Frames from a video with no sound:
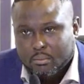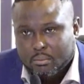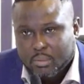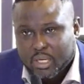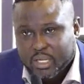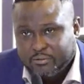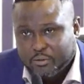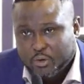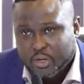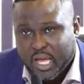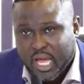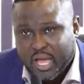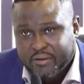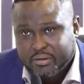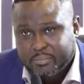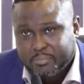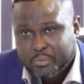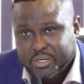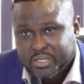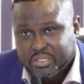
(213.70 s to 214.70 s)
But if you don't have
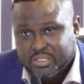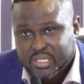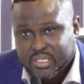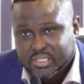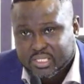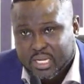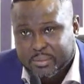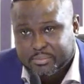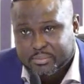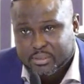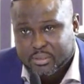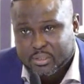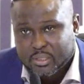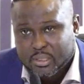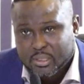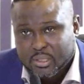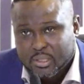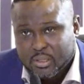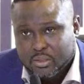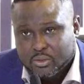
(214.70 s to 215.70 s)
reporting systems,
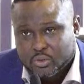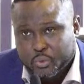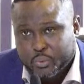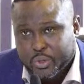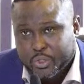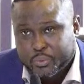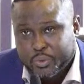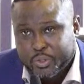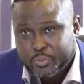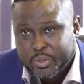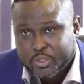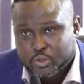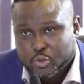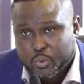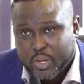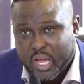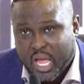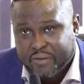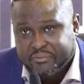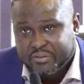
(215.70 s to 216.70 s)
so which means you
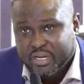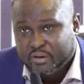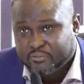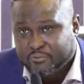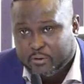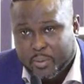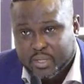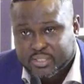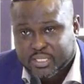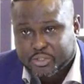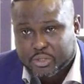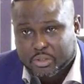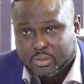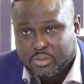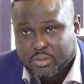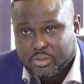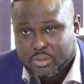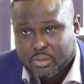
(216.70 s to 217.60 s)
were having informal sessions?